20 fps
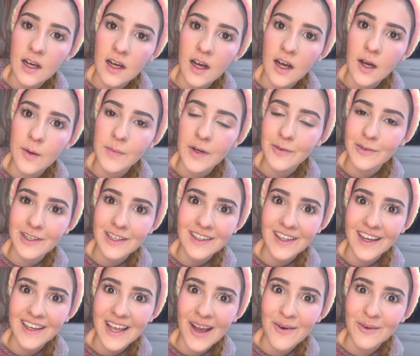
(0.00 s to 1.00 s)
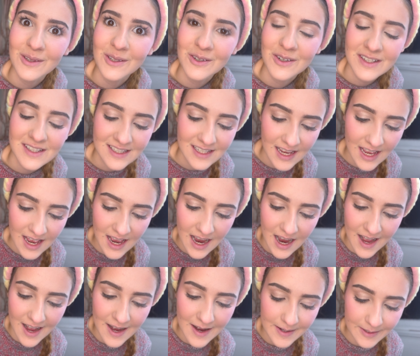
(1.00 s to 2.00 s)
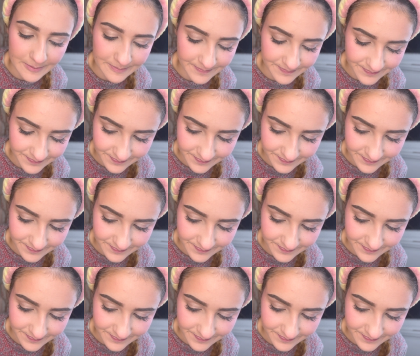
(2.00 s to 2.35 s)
I really like how it looks. And